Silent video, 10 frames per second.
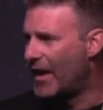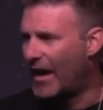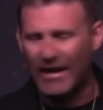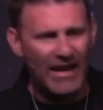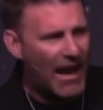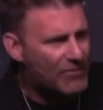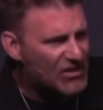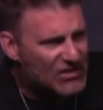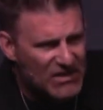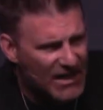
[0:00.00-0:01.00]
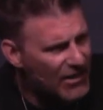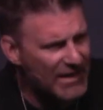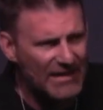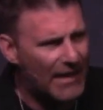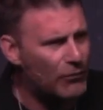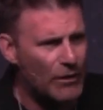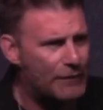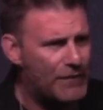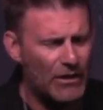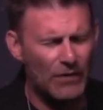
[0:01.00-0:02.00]
have this scary level
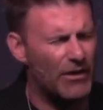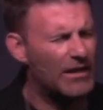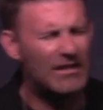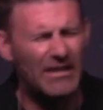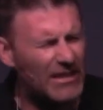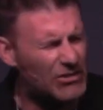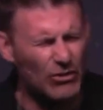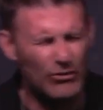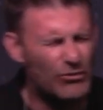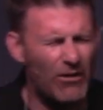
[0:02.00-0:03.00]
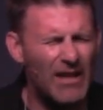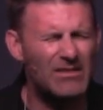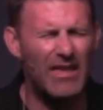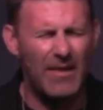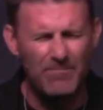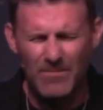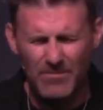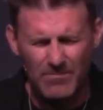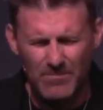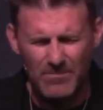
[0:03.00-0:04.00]
of fear, of unconditional trust, that
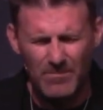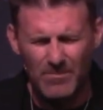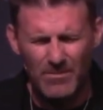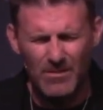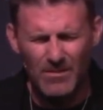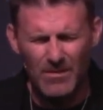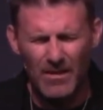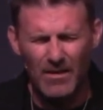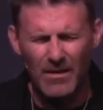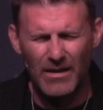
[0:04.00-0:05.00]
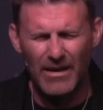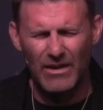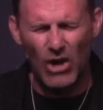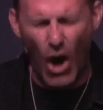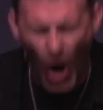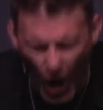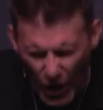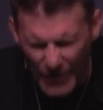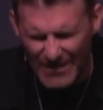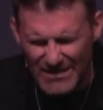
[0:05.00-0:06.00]
as
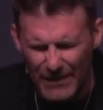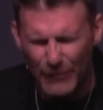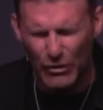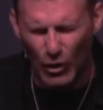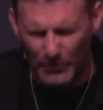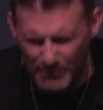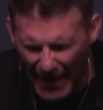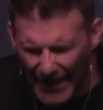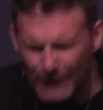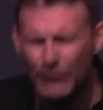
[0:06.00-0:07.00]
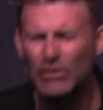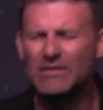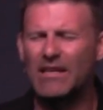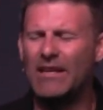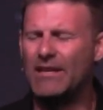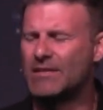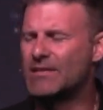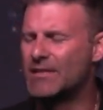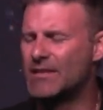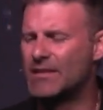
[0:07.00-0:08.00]
hard and difficult and painful as it is,
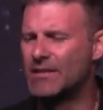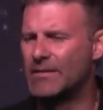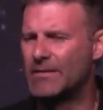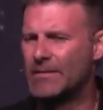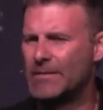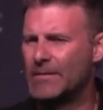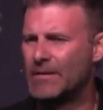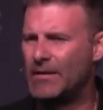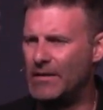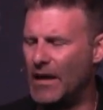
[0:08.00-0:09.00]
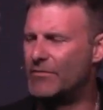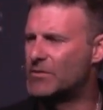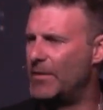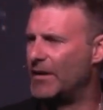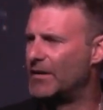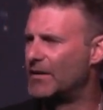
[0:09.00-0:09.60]
He loves me.